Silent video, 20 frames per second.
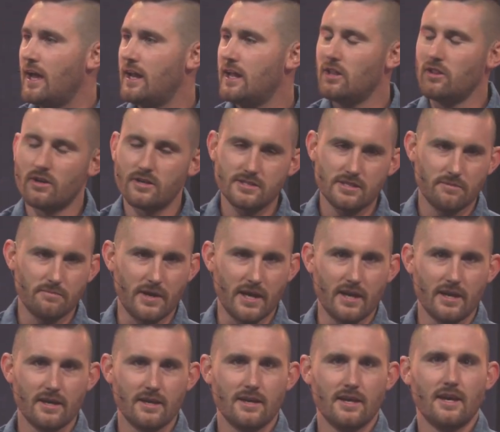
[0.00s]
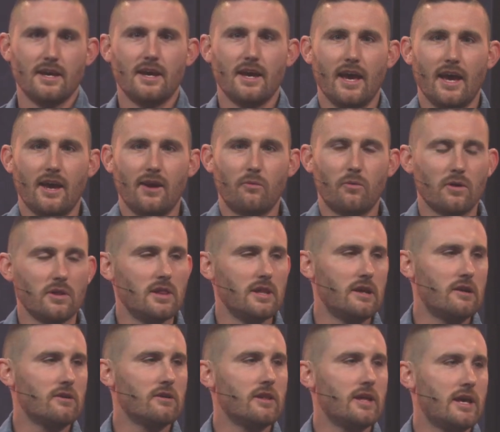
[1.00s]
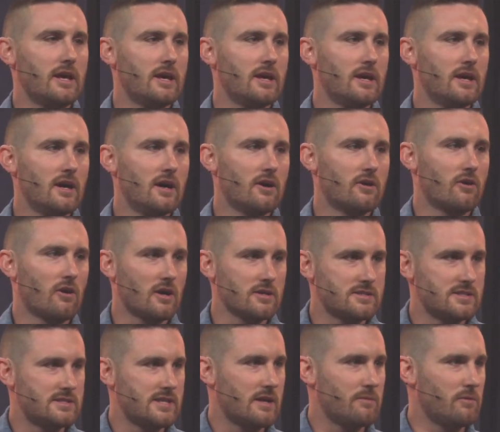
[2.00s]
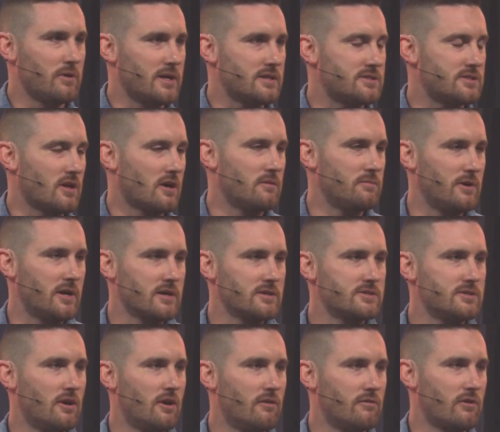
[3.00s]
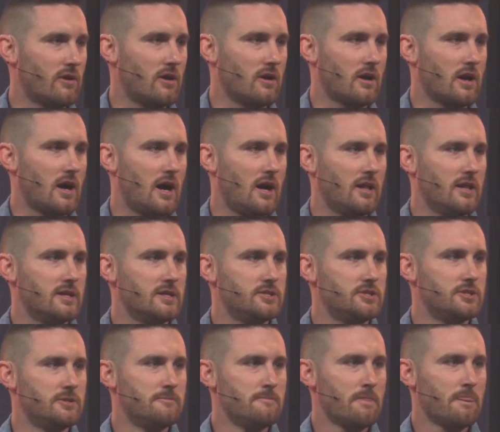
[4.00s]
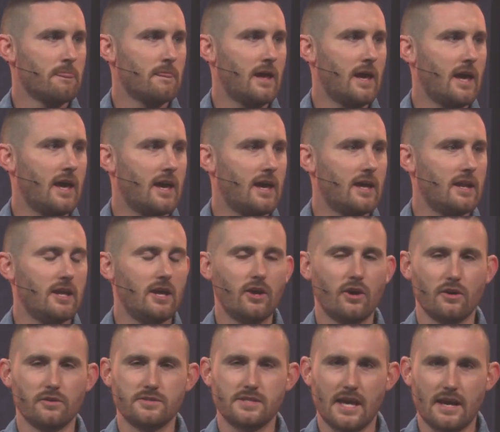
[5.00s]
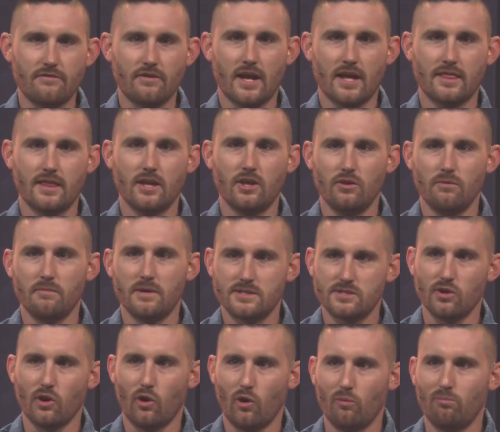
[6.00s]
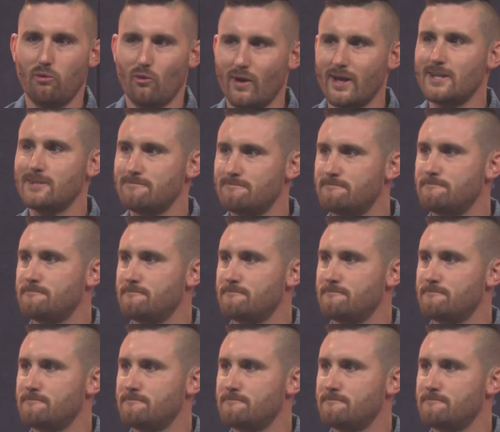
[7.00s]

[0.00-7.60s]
And he looks at me, and we're literally across the table at Starbucks over on College, and he goes, Kevin, I think you missed the whole point.